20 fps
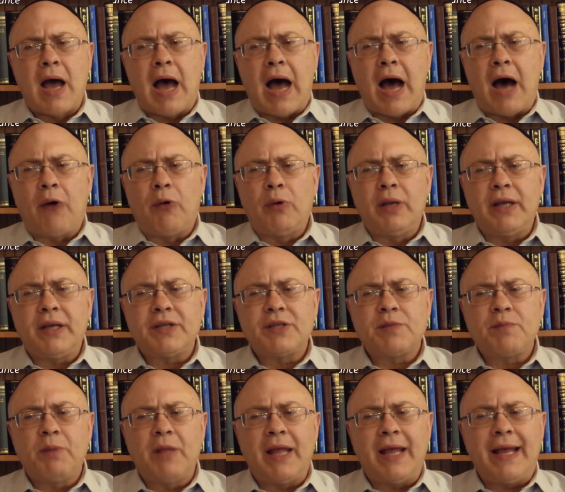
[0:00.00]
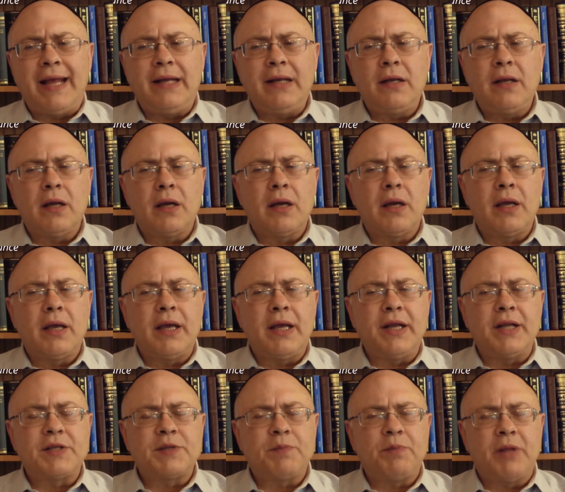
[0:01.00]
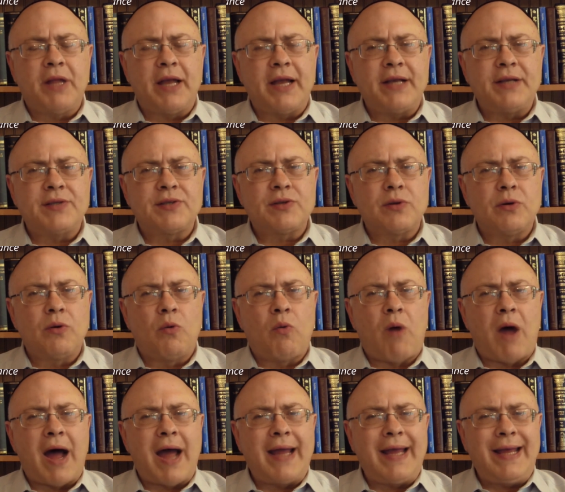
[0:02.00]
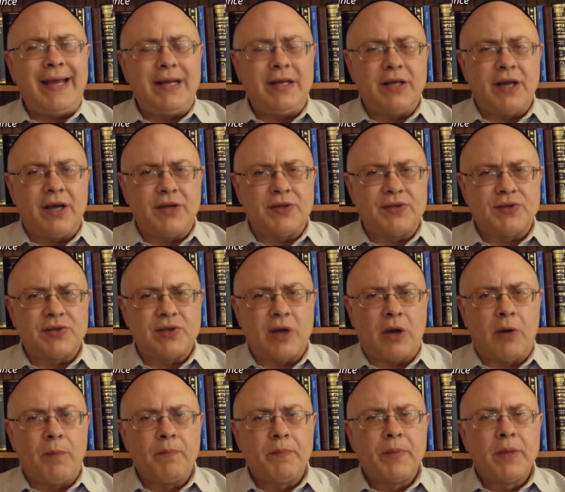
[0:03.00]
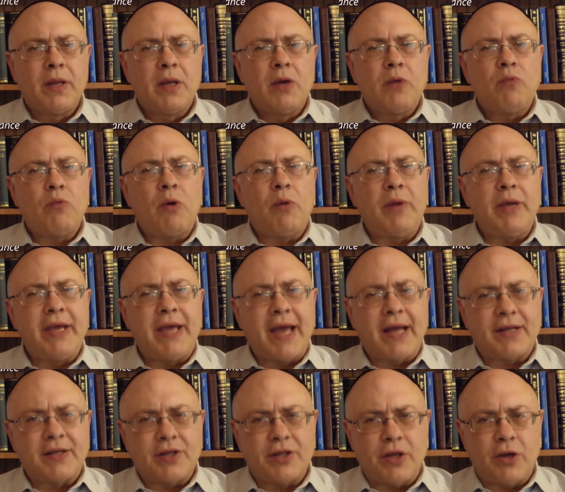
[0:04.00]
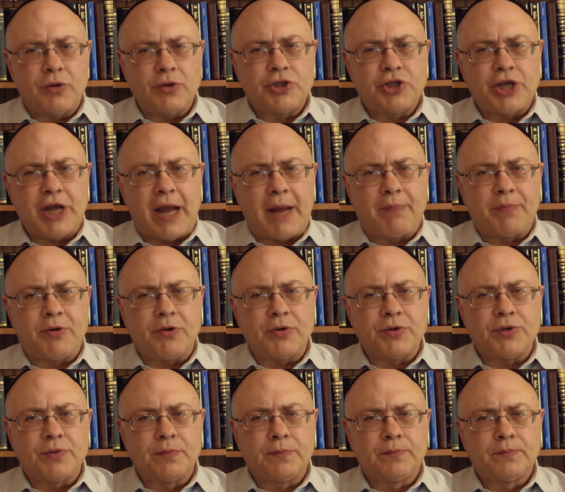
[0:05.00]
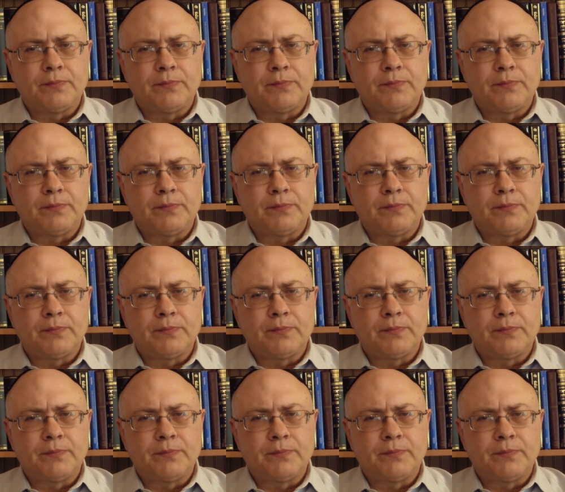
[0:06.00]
I will explain in its place why he does so when we get to those chapters.